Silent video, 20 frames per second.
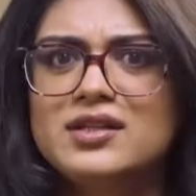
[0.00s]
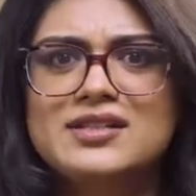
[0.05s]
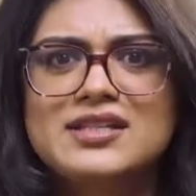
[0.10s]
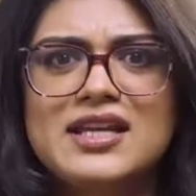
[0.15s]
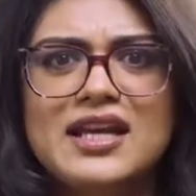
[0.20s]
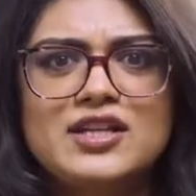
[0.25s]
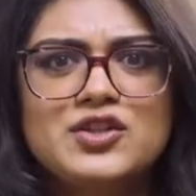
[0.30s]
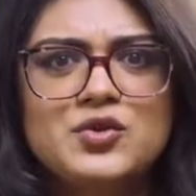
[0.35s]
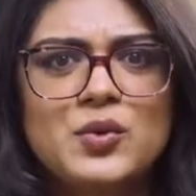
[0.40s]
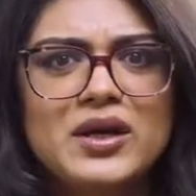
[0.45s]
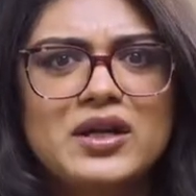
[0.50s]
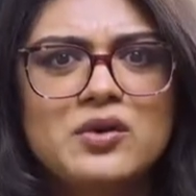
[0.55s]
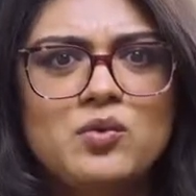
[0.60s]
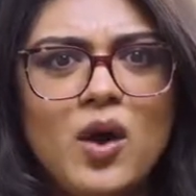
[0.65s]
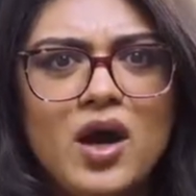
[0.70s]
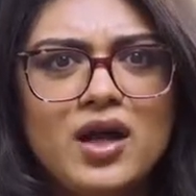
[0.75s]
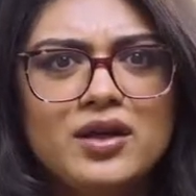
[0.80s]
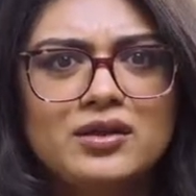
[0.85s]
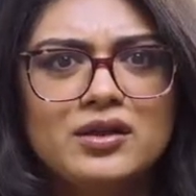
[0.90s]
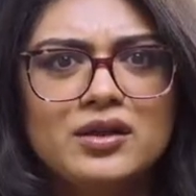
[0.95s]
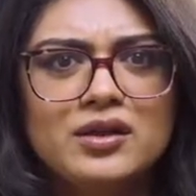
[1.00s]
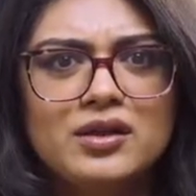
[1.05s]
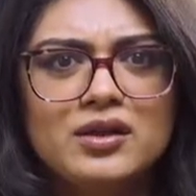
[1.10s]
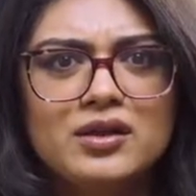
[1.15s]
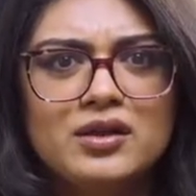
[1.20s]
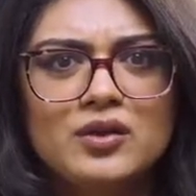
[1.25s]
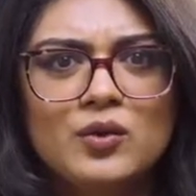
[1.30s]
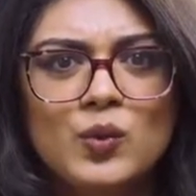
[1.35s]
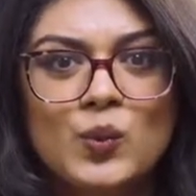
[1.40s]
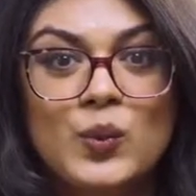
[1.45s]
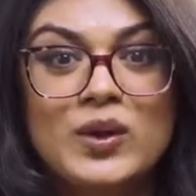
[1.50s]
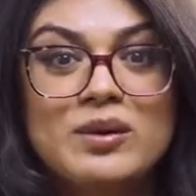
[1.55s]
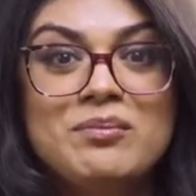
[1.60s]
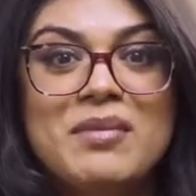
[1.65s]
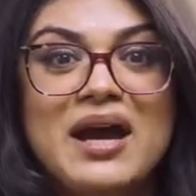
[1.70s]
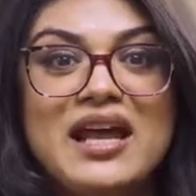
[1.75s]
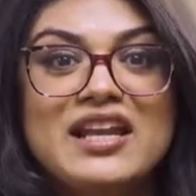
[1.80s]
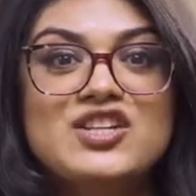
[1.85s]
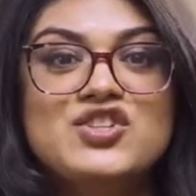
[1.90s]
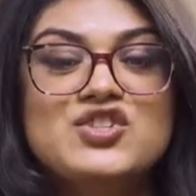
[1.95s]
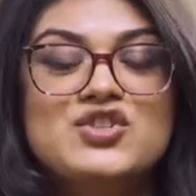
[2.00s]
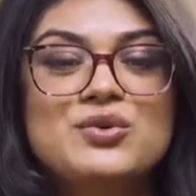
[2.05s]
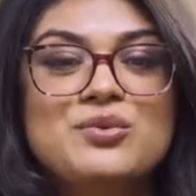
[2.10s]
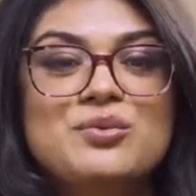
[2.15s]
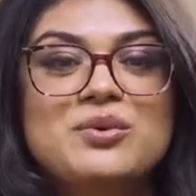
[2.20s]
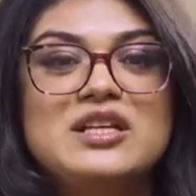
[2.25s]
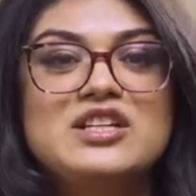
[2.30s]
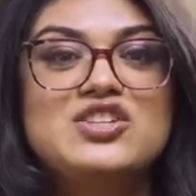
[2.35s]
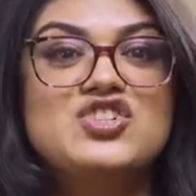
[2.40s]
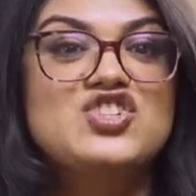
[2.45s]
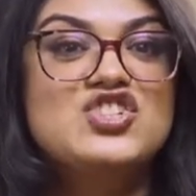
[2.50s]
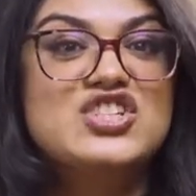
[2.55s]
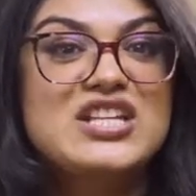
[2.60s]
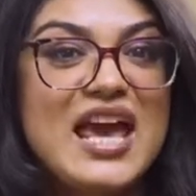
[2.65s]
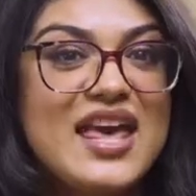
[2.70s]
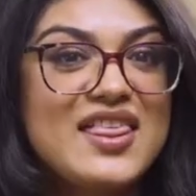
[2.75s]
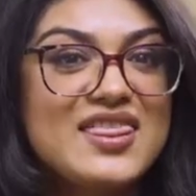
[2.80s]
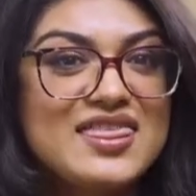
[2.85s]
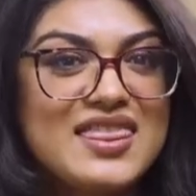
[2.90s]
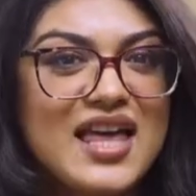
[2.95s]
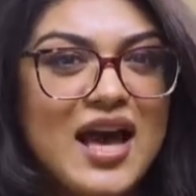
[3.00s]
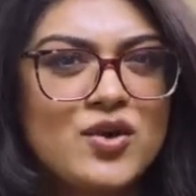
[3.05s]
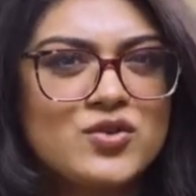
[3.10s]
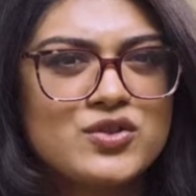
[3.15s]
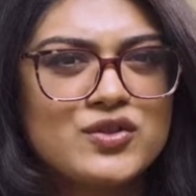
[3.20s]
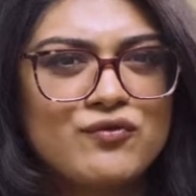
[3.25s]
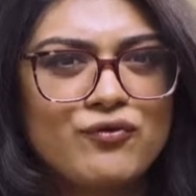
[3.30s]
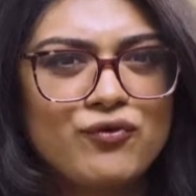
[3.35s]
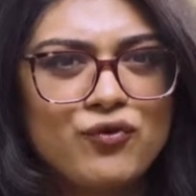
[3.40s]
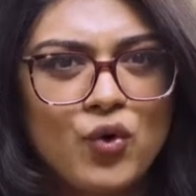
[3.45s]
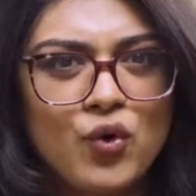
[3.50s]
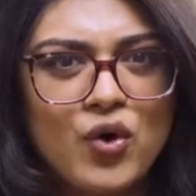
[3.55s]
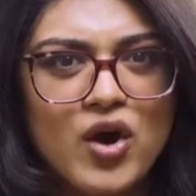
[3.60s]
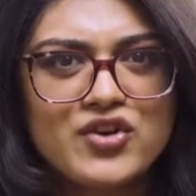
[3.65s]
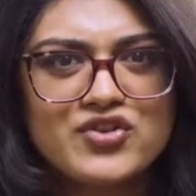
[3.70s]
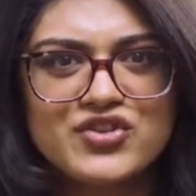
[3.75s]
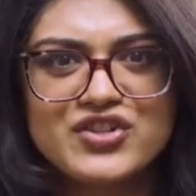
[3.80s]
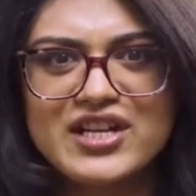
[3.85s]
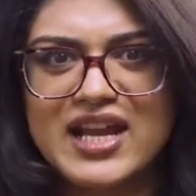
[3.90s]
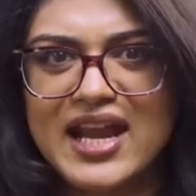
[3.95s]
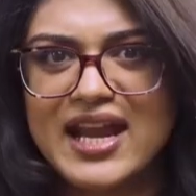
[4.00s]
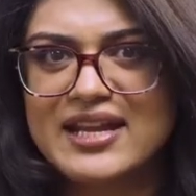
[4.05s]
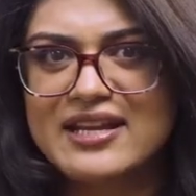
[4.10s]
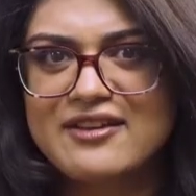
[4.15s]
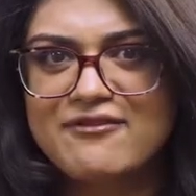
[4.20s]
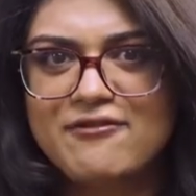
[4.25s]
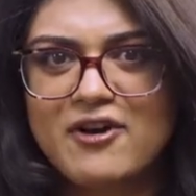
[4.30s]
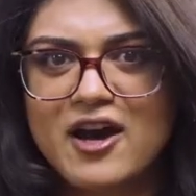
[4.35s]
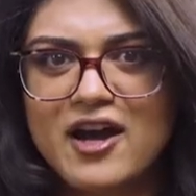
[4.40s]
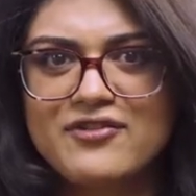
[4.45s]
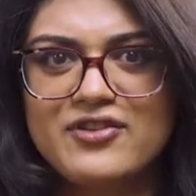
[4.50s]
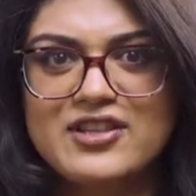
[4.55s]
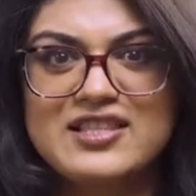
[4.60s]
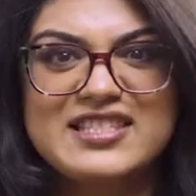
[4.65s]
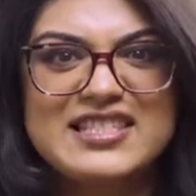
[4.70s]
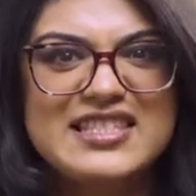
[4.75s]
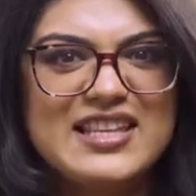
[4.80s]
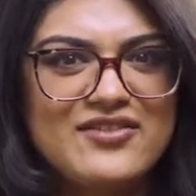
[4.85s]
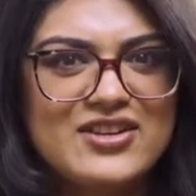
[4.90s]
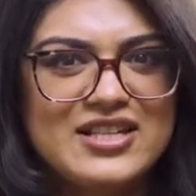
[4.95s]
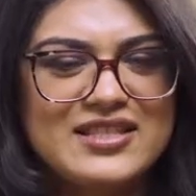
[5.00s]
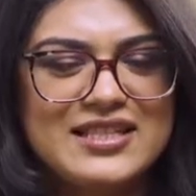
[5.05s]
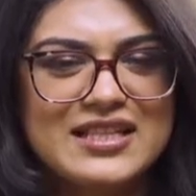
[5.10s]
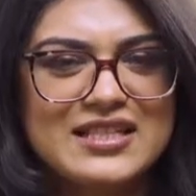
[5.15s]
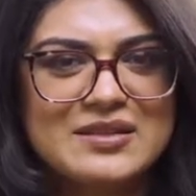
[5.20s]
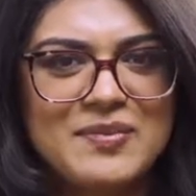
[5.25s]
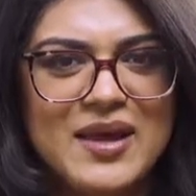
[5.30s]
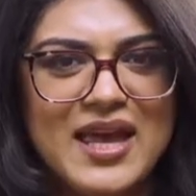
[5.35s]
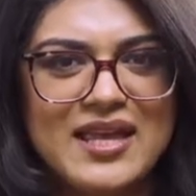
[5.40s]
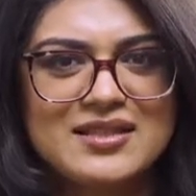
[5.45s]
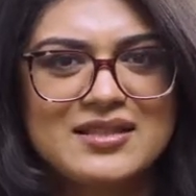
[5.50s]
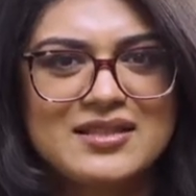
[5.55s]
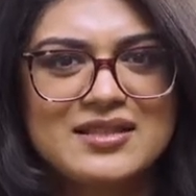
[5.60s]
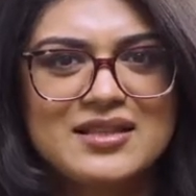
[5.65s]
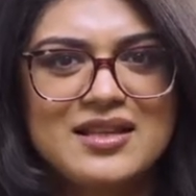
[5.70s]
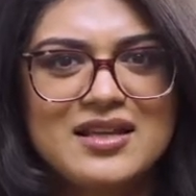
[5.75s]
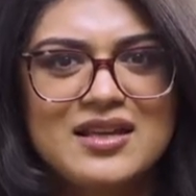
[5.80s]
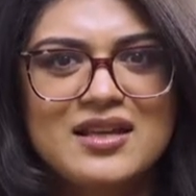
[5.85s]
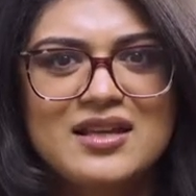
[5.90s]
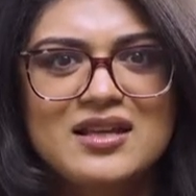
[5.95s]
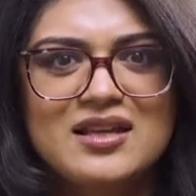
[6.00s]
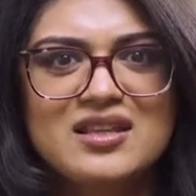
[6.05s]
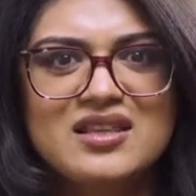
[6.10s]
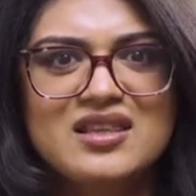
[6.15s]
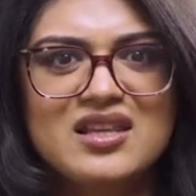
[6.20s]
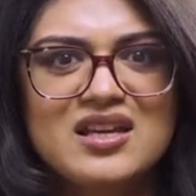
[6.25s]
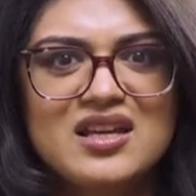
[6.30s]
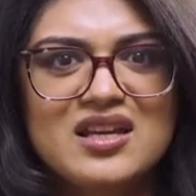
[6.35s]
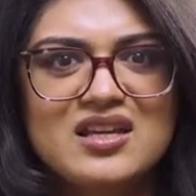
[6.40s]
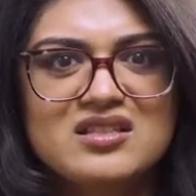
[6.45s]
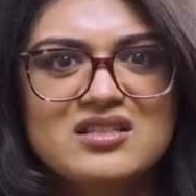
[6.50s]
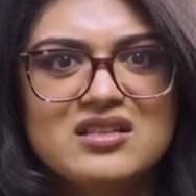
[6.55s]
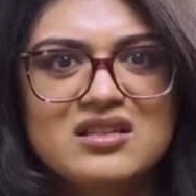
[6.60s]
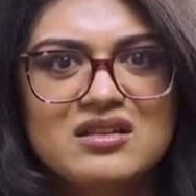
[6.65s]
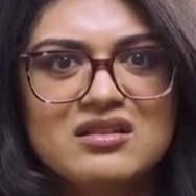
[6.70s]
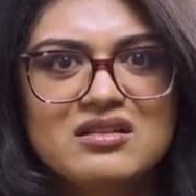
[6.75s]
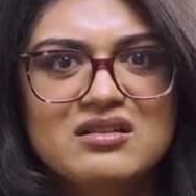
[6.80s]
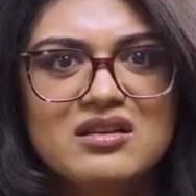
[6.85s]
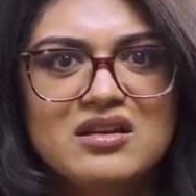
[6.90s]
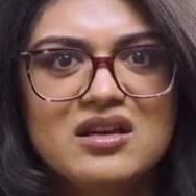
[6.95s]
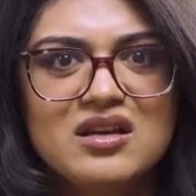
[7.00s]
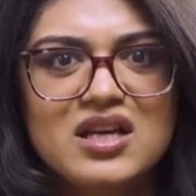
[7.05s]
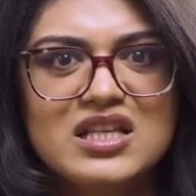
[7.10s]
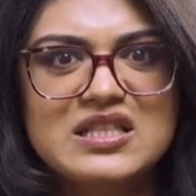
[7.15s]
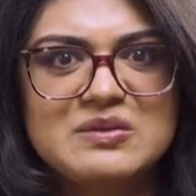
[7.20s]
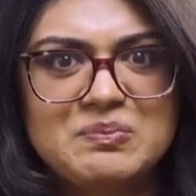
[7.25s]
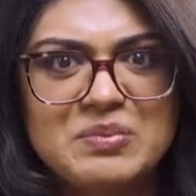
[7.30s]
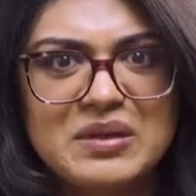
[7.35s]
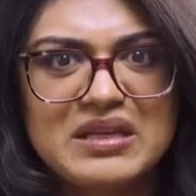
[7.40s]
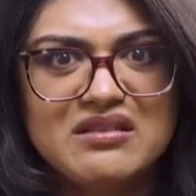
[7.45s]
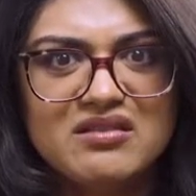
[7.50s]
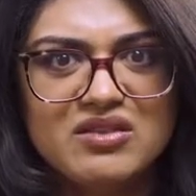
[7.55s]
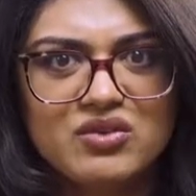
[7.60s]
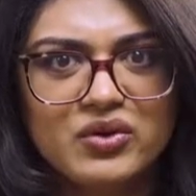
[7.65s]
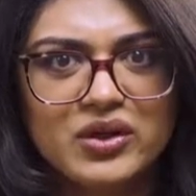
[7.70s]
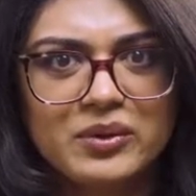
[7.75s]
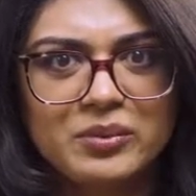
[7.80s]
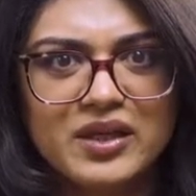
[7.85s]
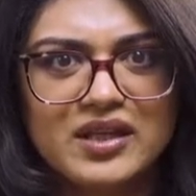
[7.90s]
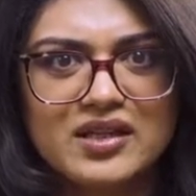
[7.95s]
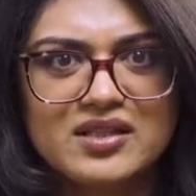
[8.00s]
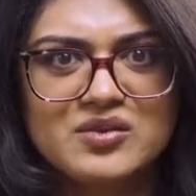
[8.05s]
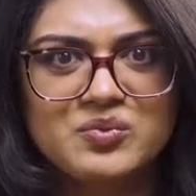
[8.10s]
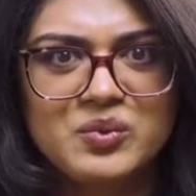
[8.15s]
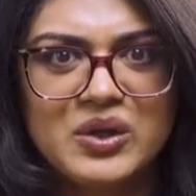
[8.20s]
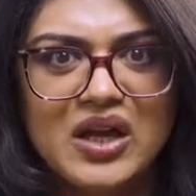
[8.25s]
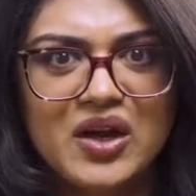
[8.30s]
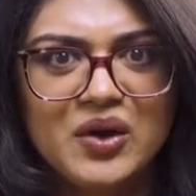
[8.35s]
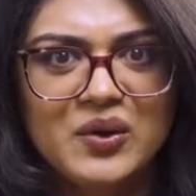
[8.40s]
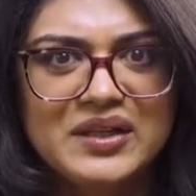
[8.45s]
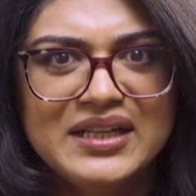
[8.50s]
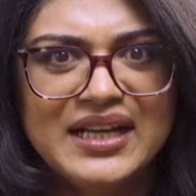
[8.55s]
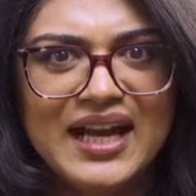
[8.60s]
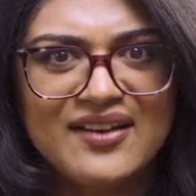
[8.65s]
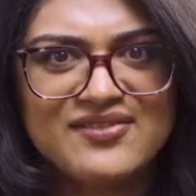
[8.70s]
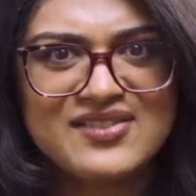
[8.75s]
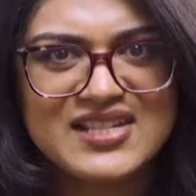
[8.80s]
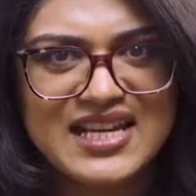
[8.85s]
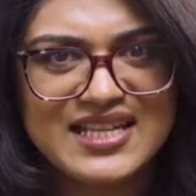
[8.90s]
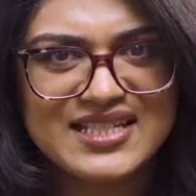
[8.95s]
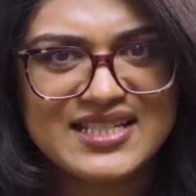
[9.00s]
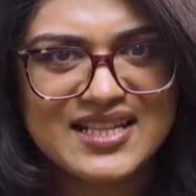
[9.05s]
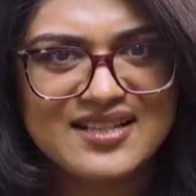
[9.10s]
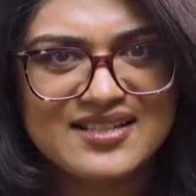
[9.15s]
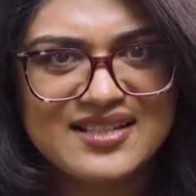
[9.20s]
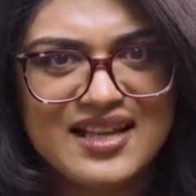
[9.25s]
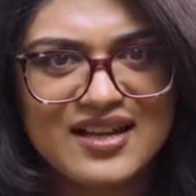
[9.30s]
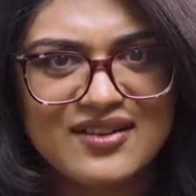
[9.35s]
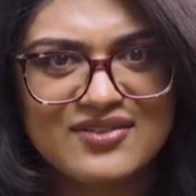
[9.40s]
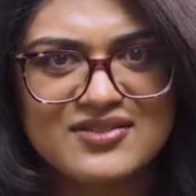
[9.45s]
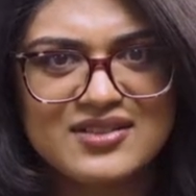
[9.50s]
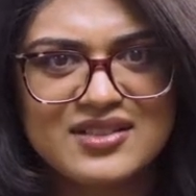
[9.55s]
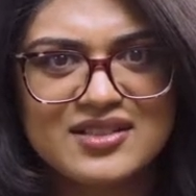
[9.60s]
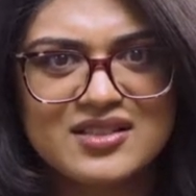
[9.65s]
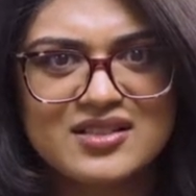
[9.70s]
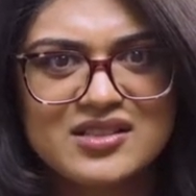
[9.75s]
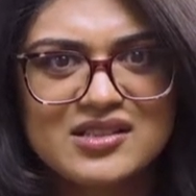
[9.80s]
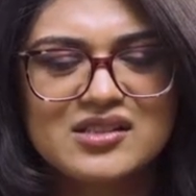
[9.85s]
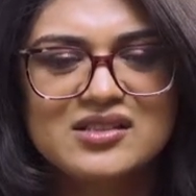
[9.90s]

day 21. We managed to reach 10,485.76. Thing is, it's been 3 weeks. We only have 10 days left.